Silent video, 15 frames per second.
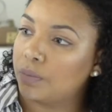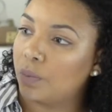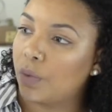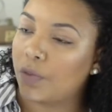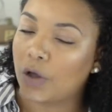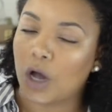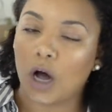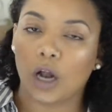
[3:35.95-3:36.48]

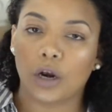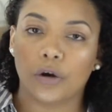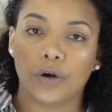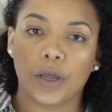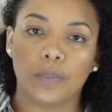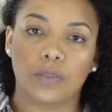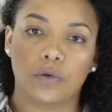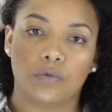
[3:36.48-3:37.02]
with the color
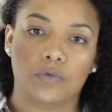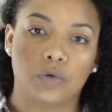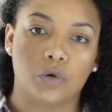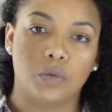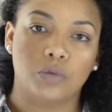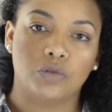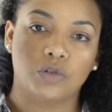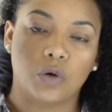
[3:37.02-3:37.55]
in the
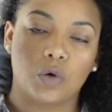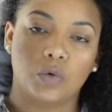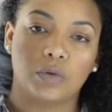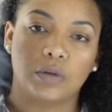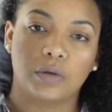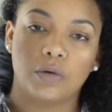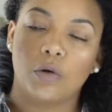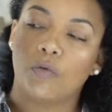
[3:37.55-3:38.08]
room. So
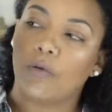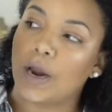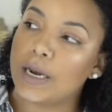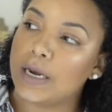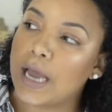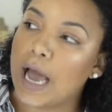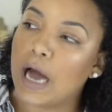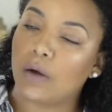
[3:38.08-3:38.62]

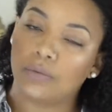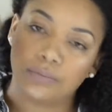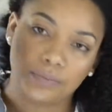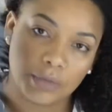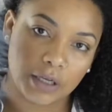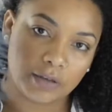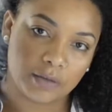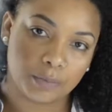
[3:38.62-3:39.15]
right now
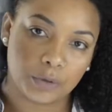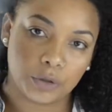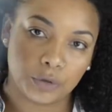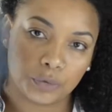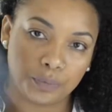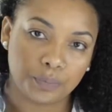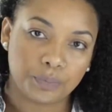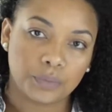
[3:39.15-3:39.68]
it's
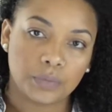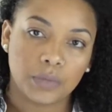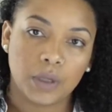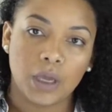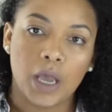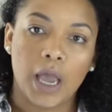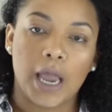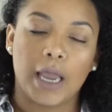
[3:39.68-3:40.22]
blue.
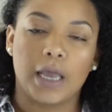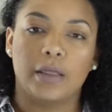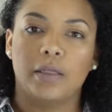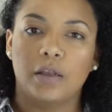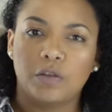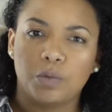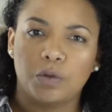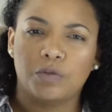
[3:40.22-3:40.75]
And
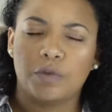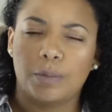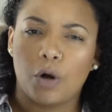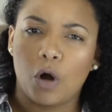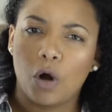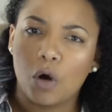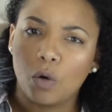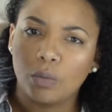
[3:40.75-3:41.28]
this was from
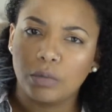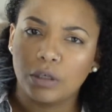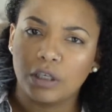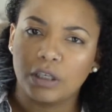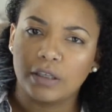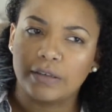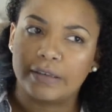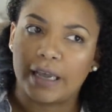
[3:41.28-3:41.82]
Home
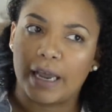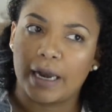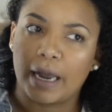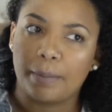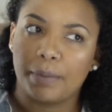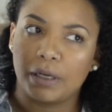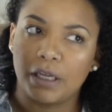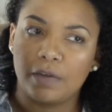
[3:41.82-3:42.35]
Goods and I
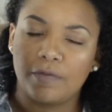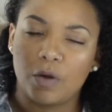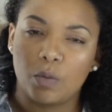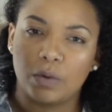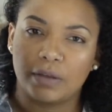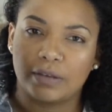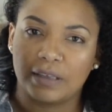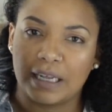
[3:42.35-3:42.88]
believe it
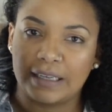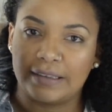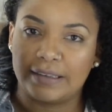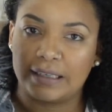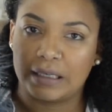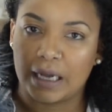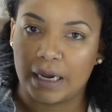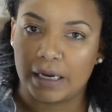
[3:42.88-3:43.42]
was
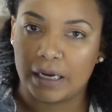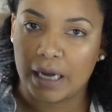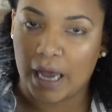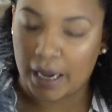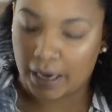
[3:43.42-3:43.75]
19.99.